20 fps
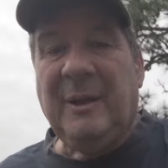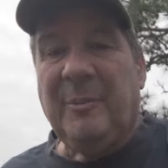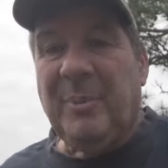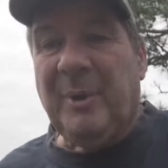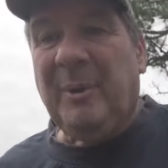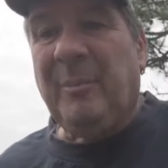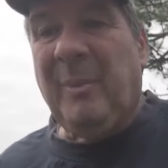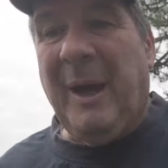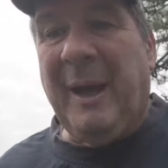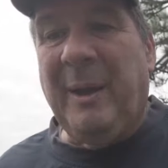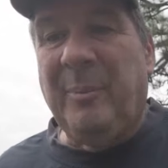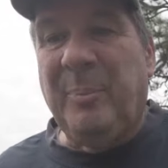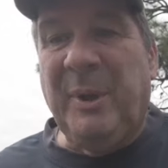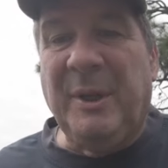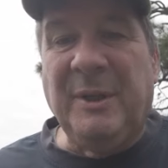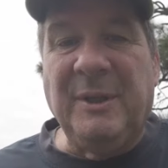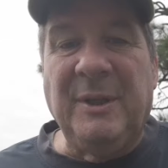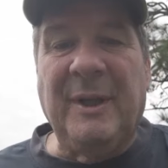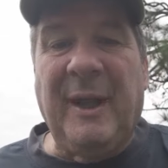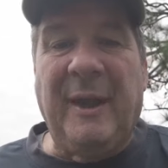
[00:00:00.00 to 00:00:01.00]
But in my
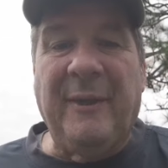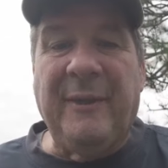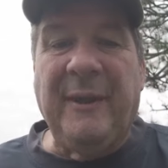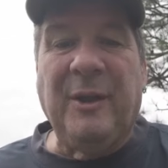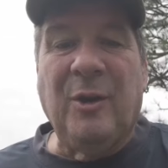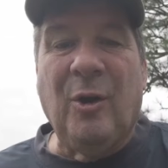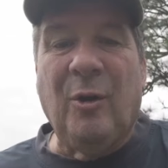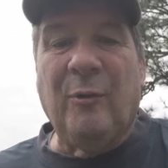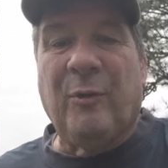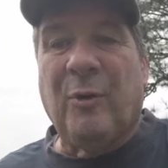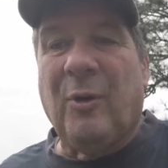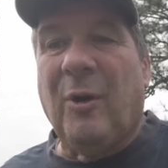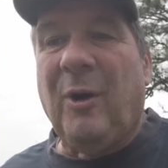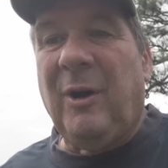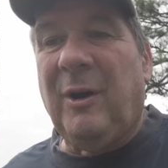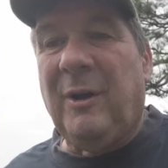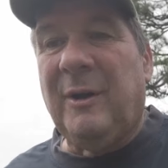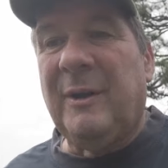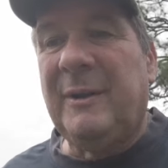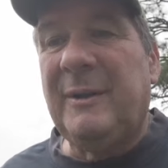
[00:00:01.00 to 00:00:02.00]
opinion, I think
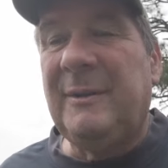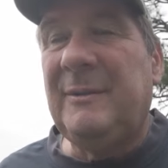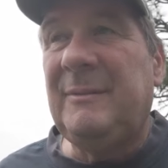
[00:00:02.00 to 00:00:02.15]
overall,